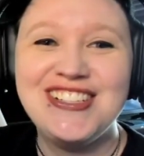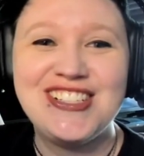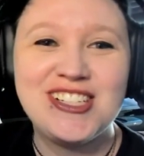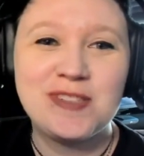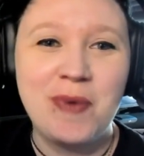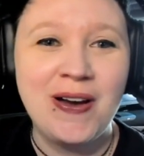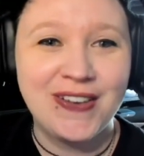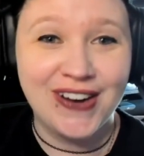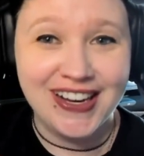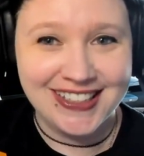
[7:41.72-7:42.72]
She's punk
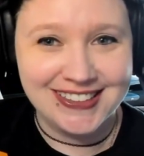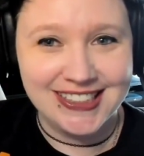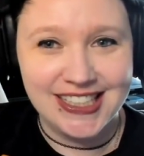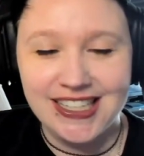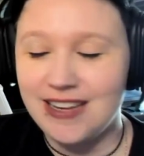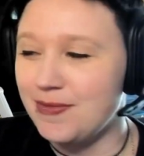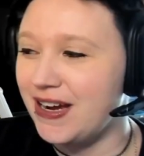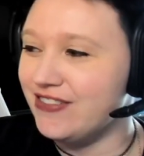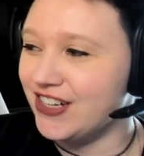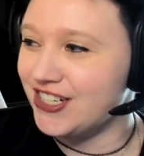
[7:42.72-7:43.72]
rock Hilde in
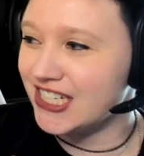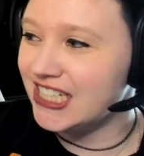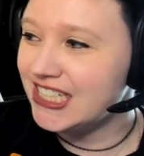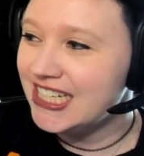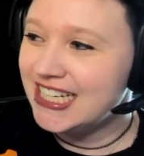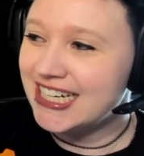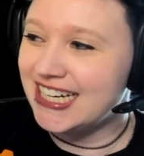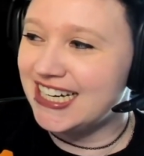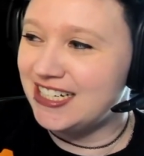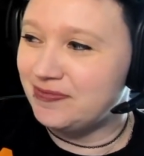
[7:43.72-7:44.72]
my version.
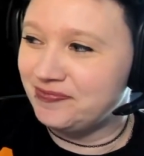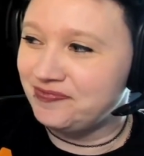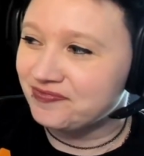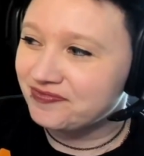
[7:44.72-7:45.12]
Um,